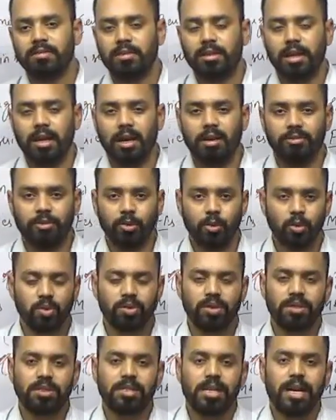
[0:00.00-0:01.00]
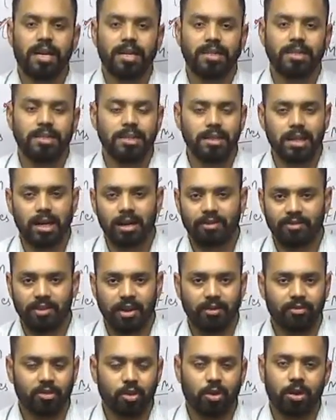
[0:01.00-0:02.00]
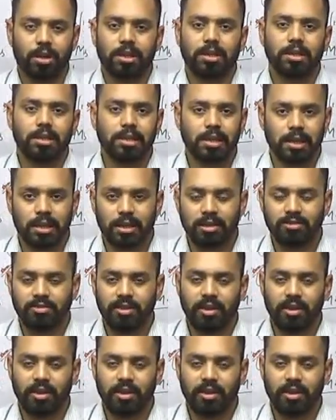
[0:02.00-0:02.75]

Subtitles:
they have used the strategy that we have taught in the class,